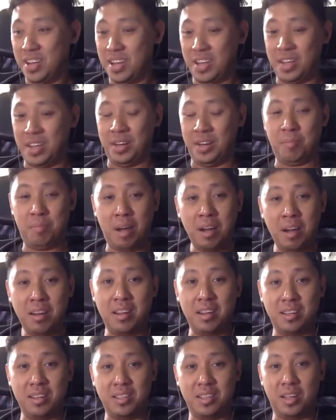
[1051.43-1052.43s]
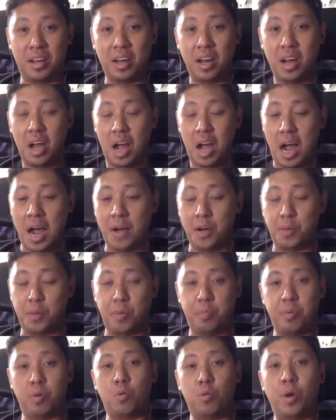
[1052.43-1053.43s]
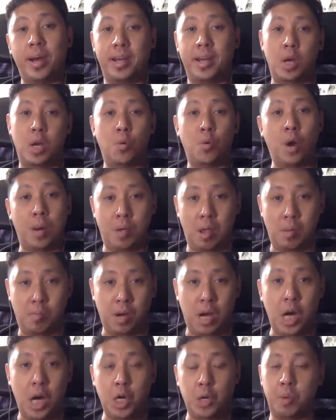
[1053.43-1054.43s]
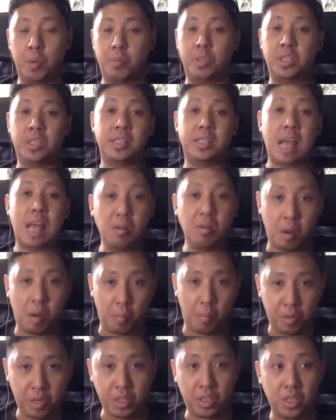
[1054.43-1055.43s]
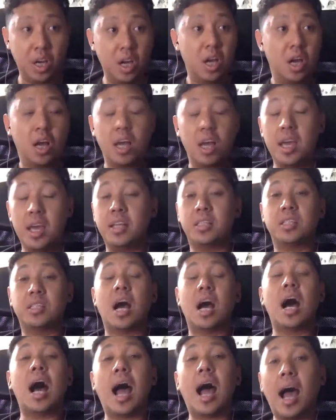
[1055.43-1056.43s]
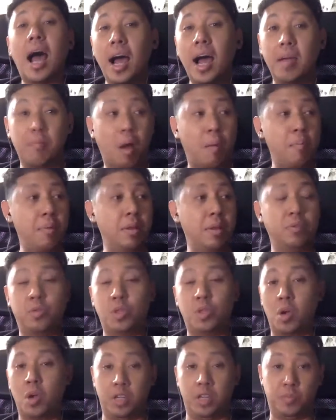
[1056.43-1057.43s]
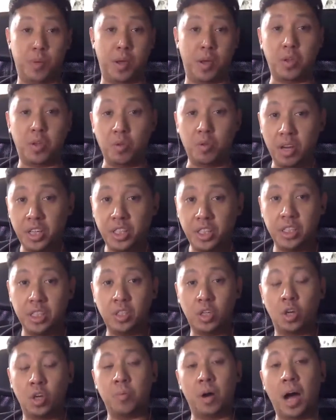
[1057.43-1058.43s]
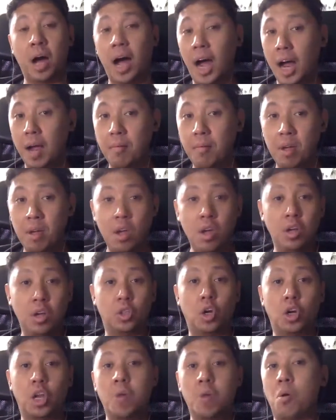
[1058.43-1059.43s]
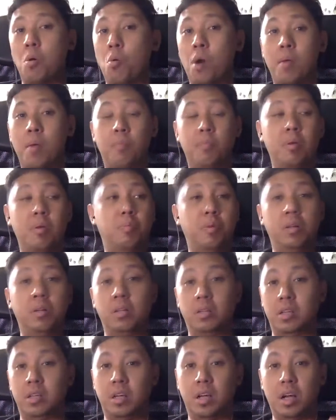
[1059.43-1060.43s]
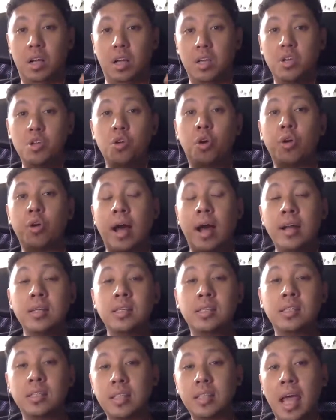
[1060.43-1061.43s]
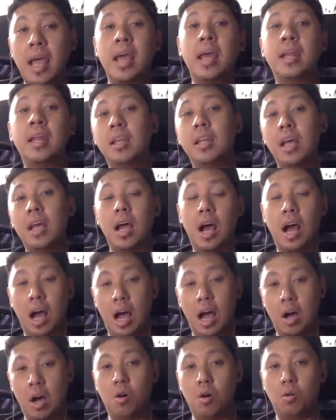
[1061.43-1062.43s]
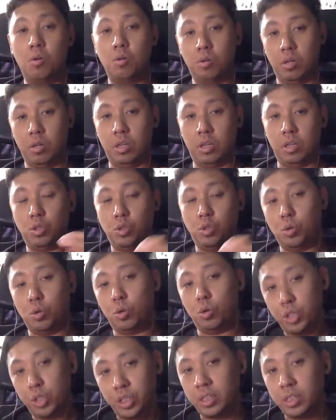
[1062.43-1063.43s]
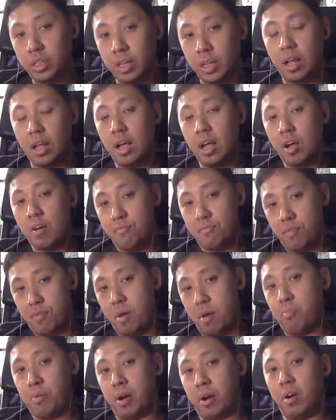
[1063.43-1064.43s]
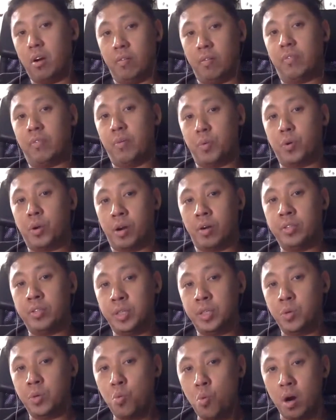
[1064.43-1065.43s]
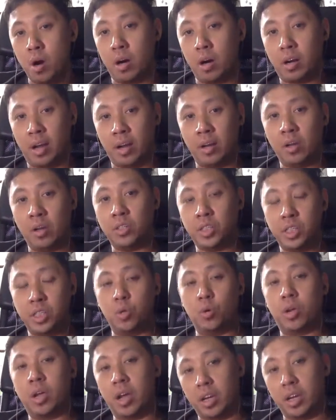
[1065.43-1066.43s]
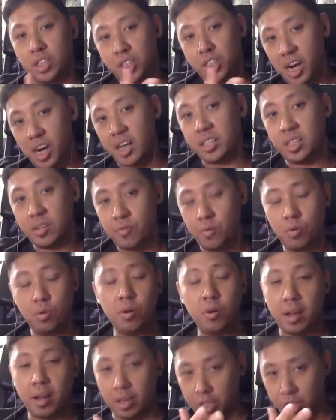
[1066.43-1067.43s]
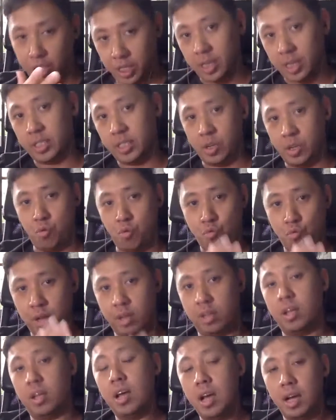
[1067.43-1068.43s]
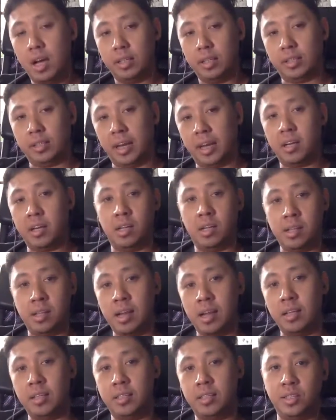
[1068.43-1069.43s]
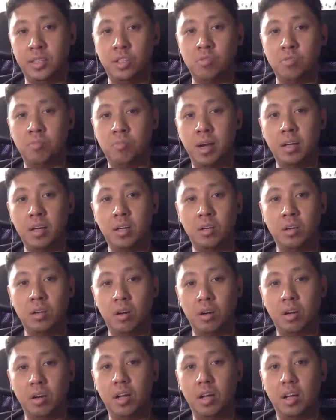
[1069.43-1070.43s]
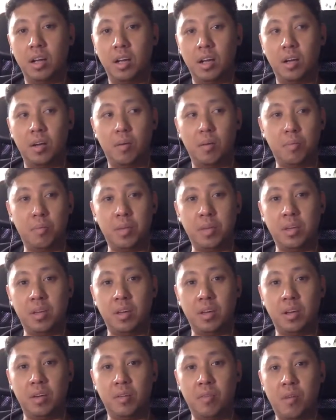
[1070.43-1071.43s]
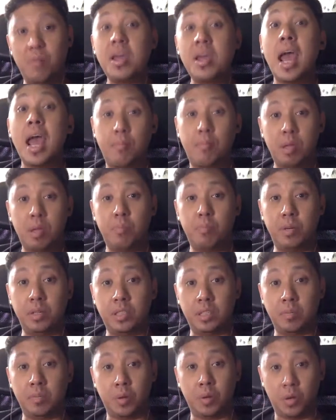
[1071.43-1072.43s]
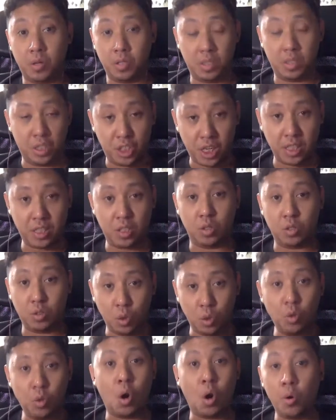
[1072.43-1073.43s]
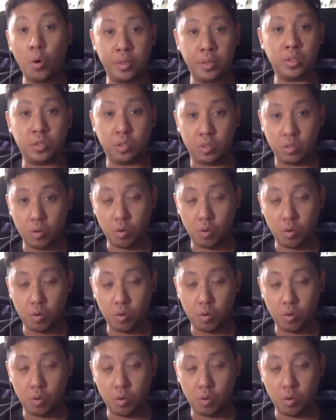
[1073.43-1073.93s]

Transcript: in the market. It's like, how do people write their white paper? How do people sell their pitch? It's a hype. I mean, talking about speculation, talking about hype, talking about what people, you got to understand how the social fabric of cryptocurrency work and not just looking at charts. If you look at the charts and you read the technical analysis, you might not be a very happy person because the charts don't always